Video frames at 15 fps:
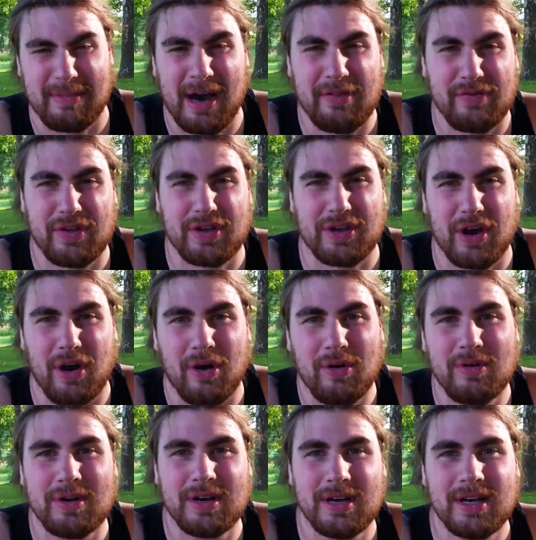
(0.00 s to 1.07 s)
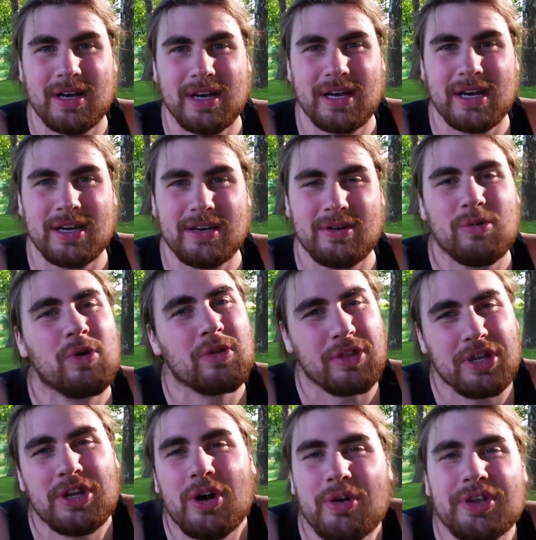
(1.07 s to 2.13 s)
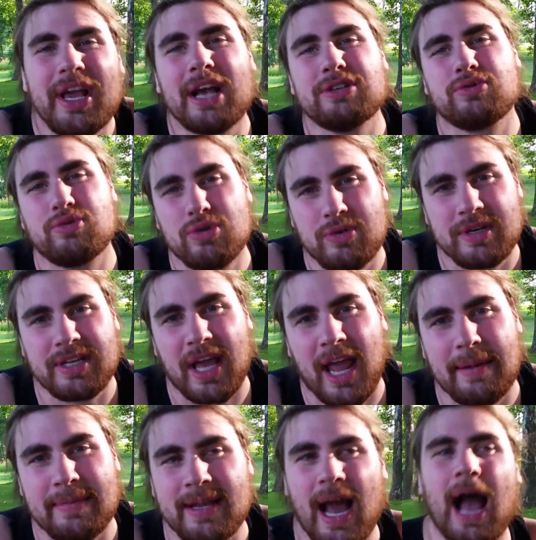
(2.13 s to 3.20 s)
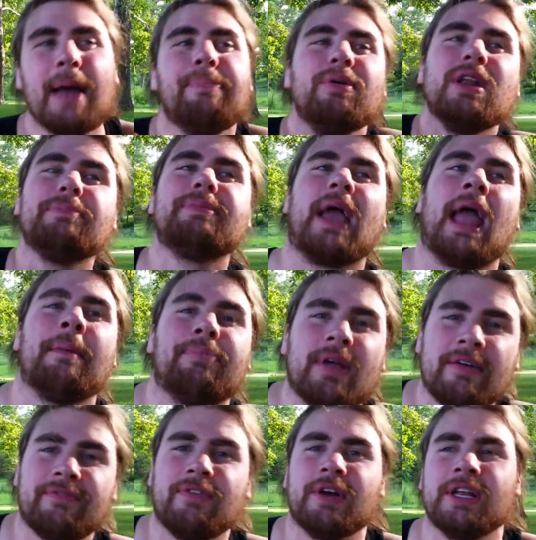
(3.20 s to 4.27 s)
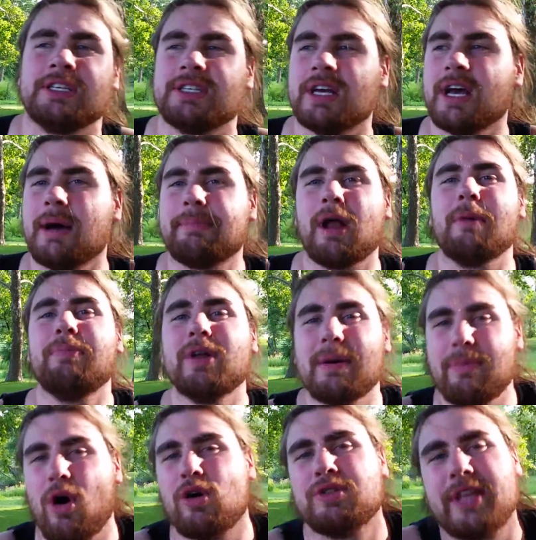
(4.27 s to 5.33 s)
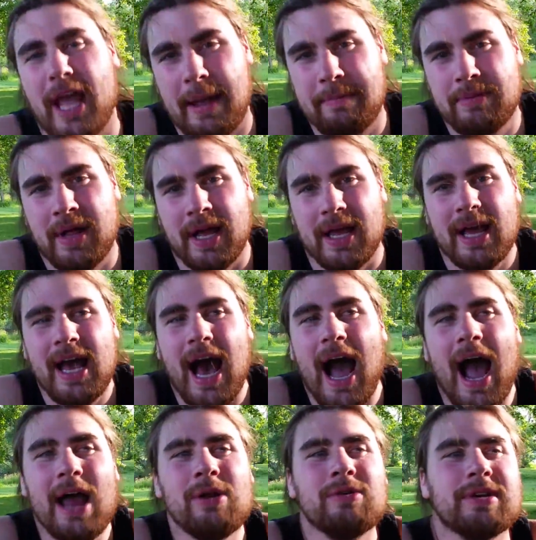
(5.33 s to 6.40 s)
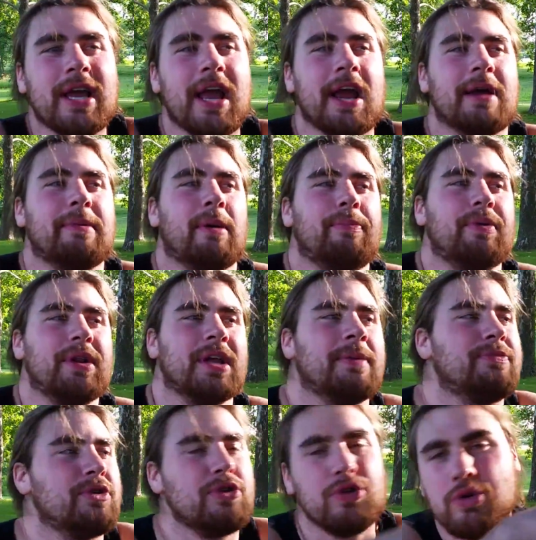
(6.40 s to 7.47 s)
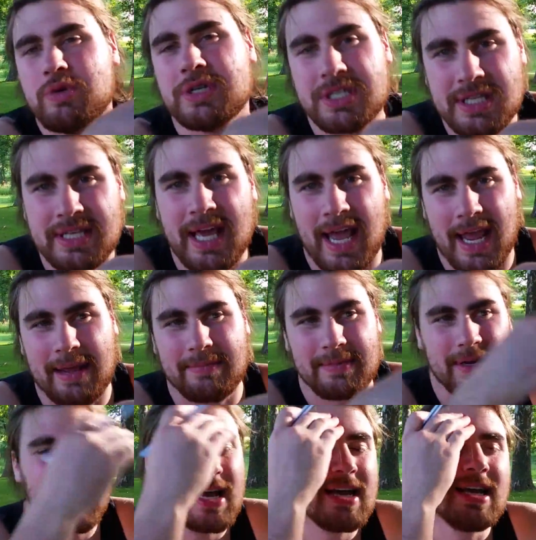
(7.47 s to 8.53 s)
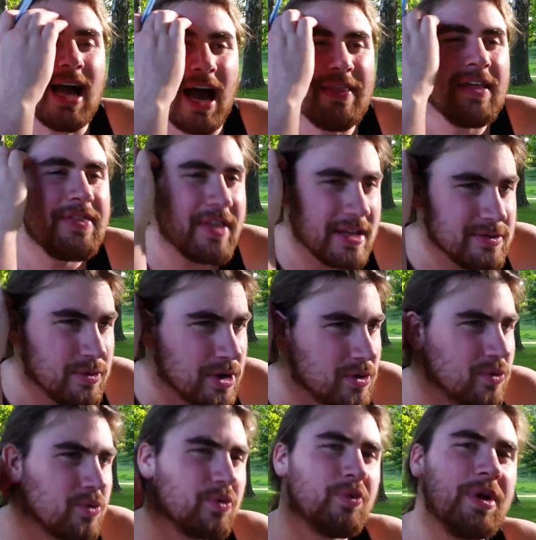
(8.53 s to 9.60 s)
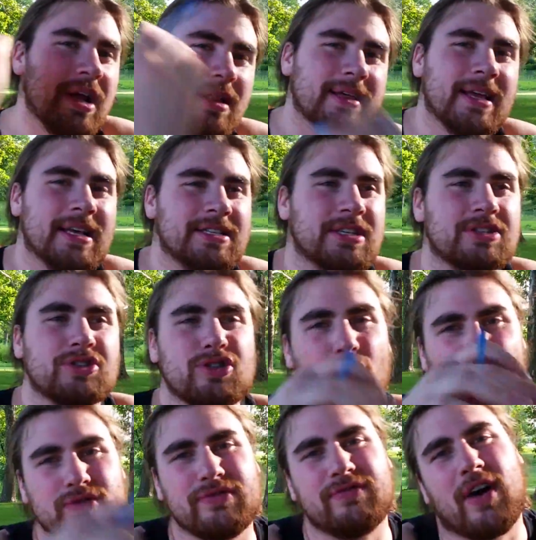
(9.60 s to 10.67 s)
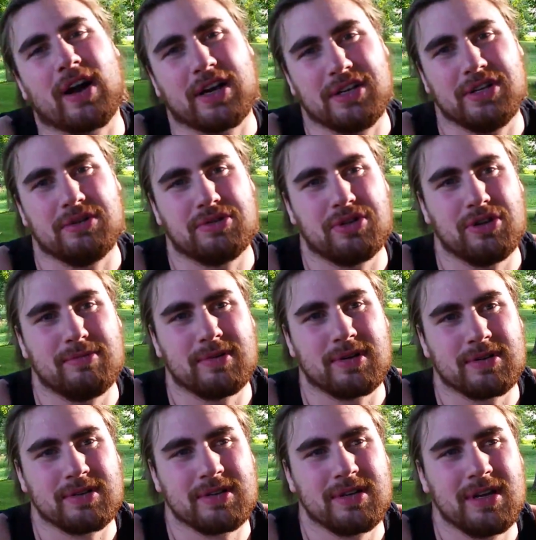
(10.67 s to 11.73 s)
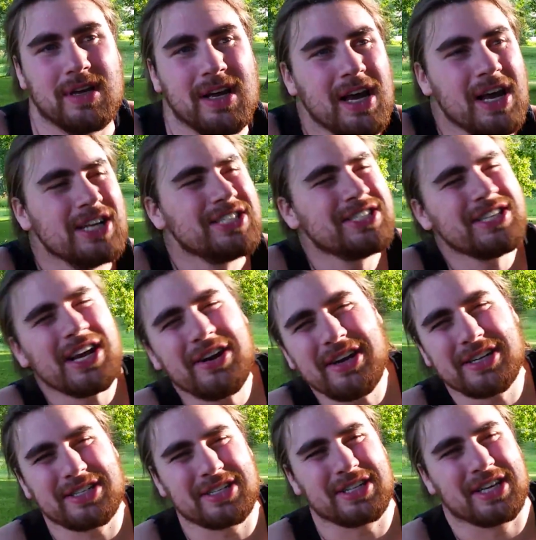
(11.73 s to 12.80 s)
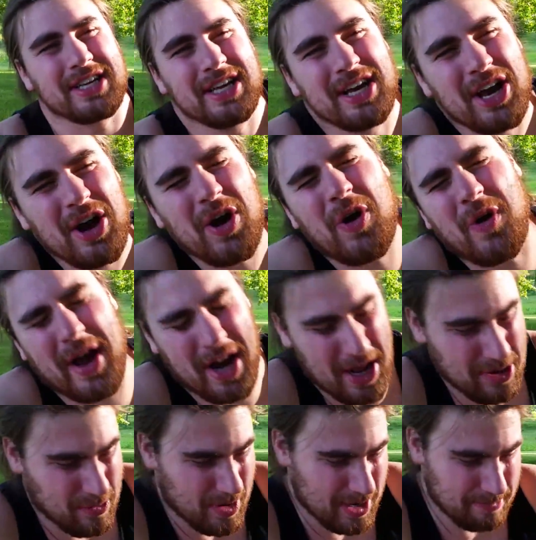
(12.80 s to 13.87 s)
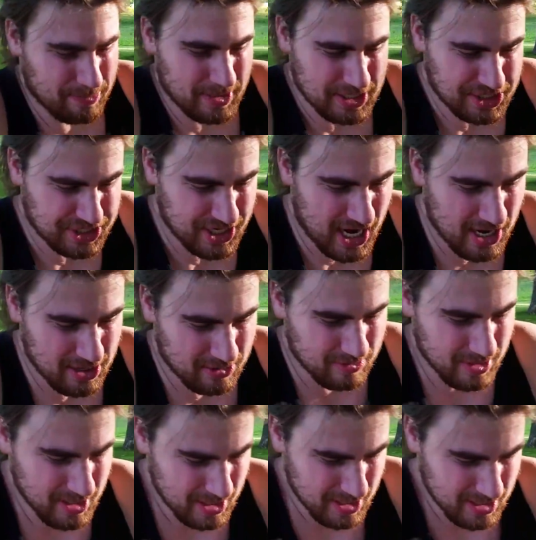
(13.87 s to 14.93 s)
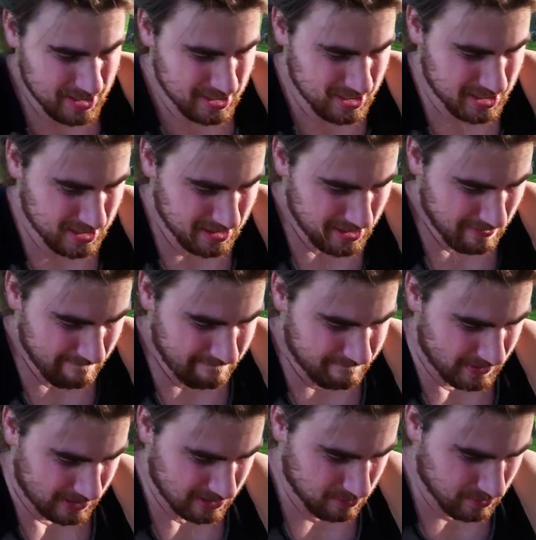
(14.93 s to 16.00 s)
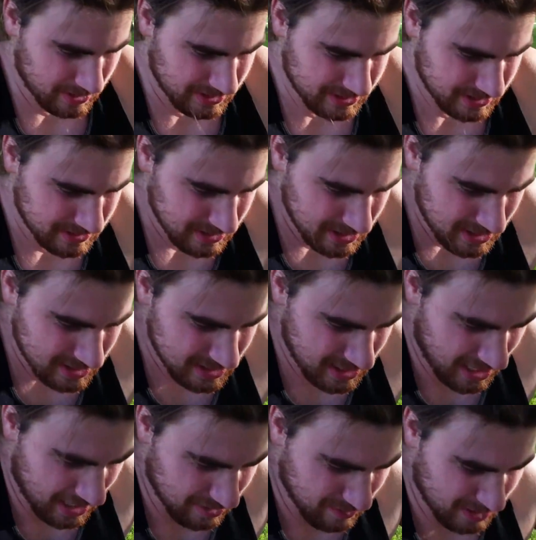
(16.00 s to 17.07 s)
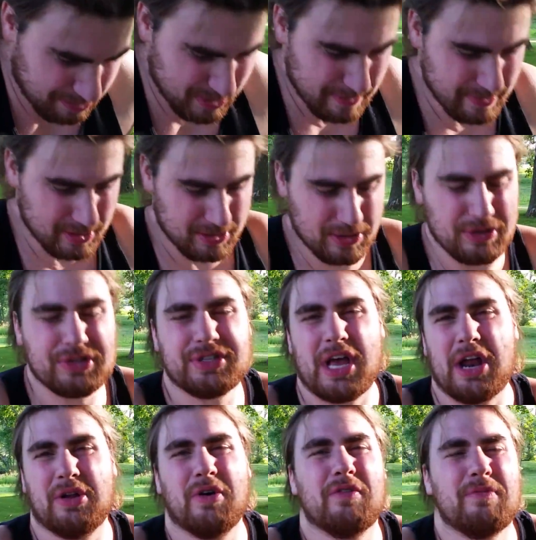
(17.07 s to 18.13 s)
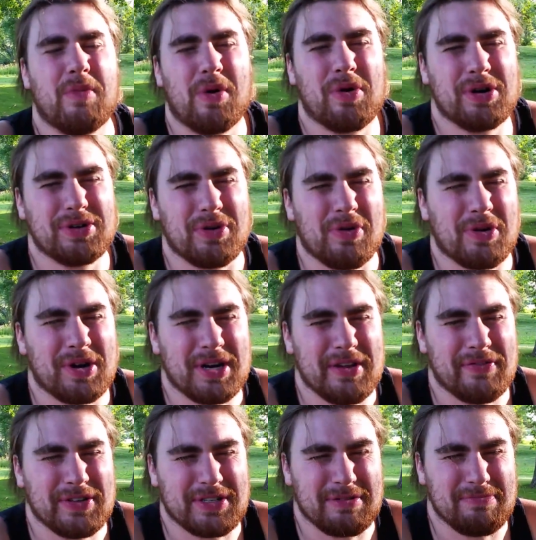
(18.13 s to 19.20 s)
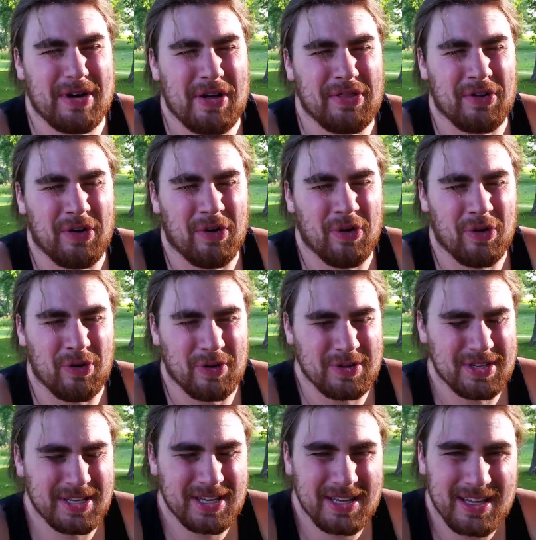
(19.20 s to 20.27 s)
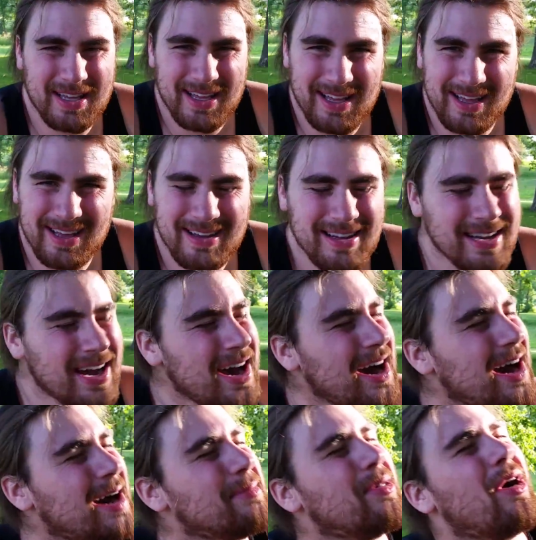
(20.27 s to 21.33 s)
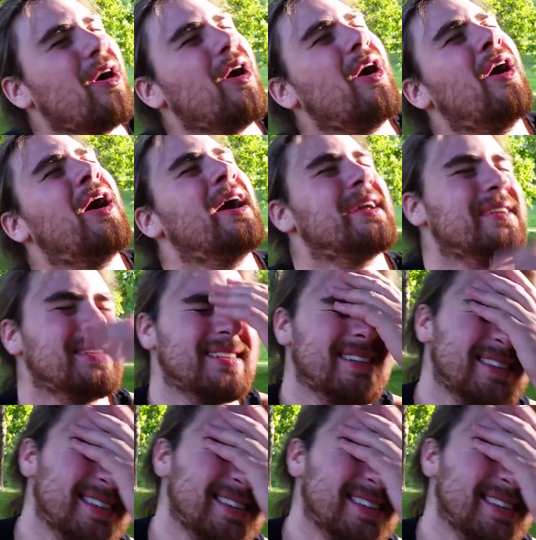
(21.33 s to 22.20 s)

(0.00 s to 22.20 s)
month ago. Well, you know, you guys ruin gaming. I put up gameplay footage, but I'll put up old gameplay. I don't care about putting up the newest game. I think that's what it really is those fucking YouTubers. Seriously. Oh, I don't want to play Shadow, what is it? I don't want to play Middle-earth Shadow of Mordor if it's a month old. Come on.